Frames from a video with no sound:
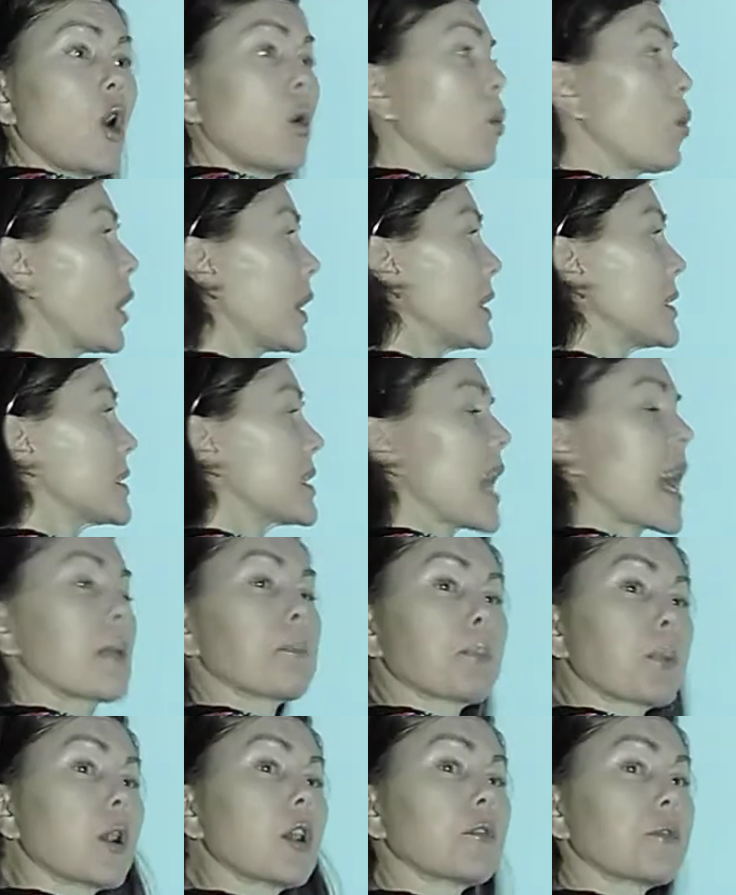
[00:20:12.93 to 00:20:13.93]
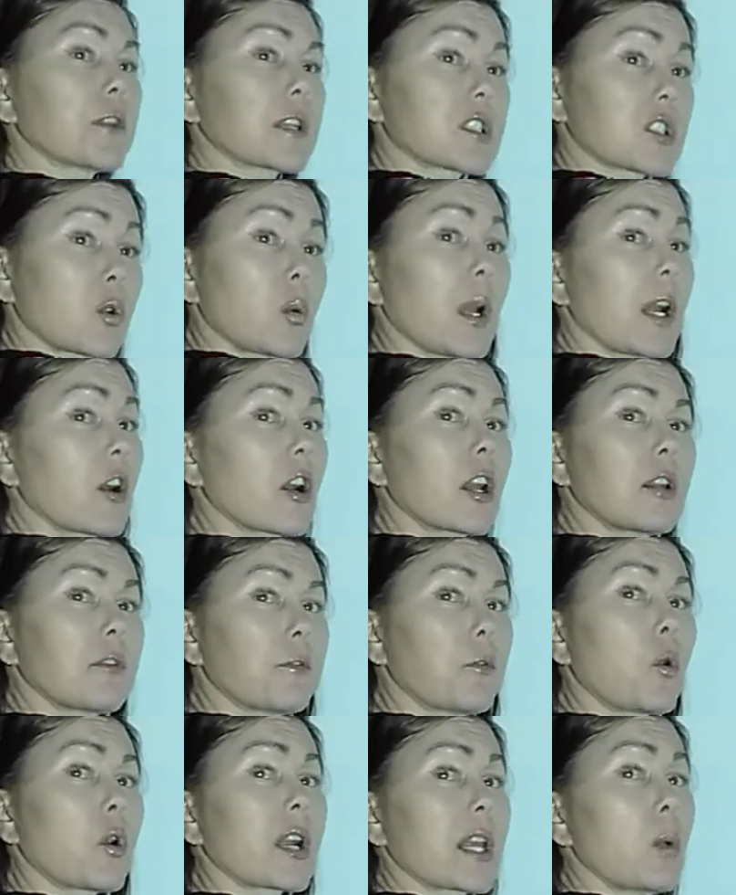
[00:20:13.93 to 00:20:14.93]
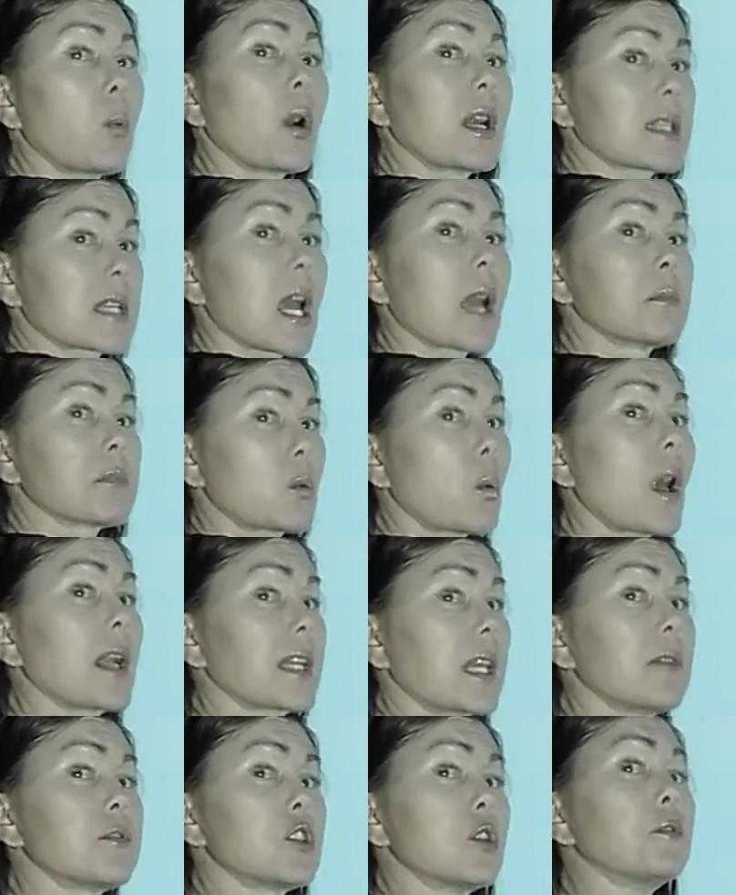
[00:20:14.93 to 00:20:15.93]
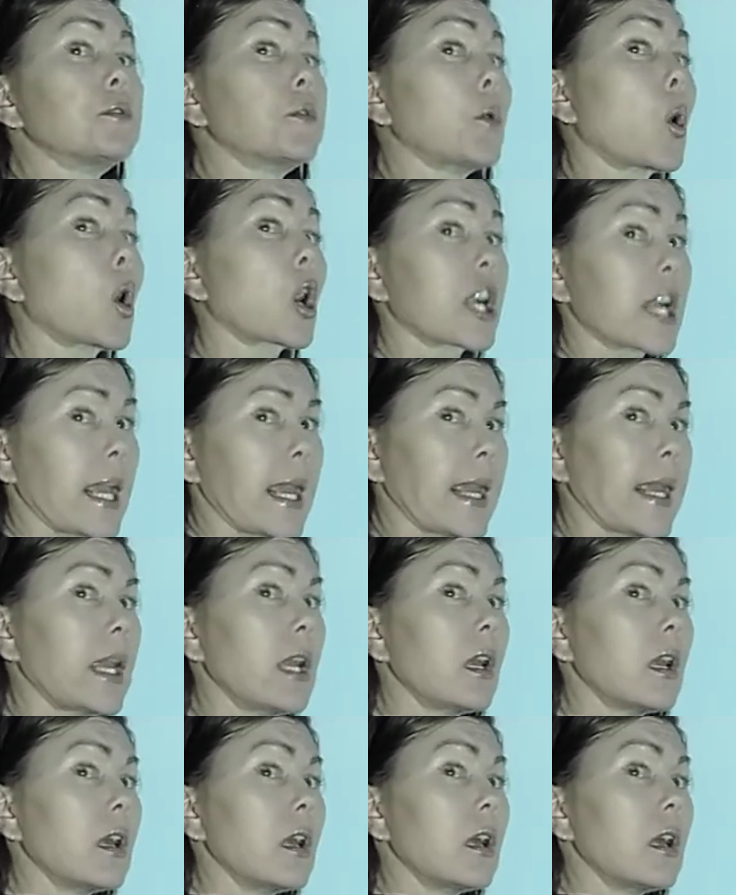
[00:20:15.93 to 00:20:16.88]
What is that perfect square in 40? What times what gives you 40?